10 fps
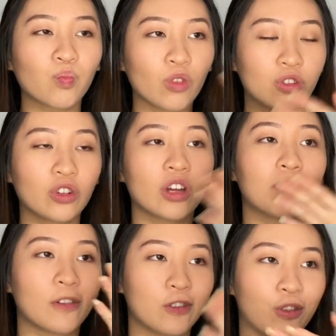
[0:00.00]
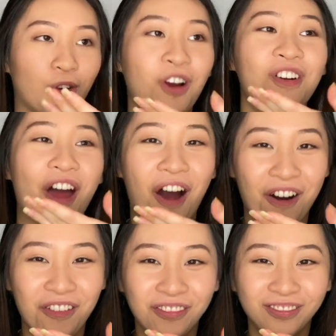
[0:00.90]
It's like in my tooth right
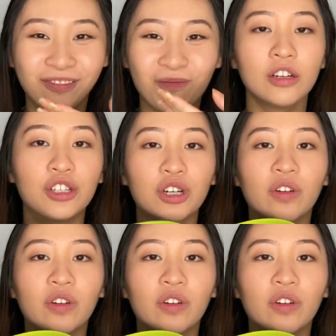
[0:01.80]
now. So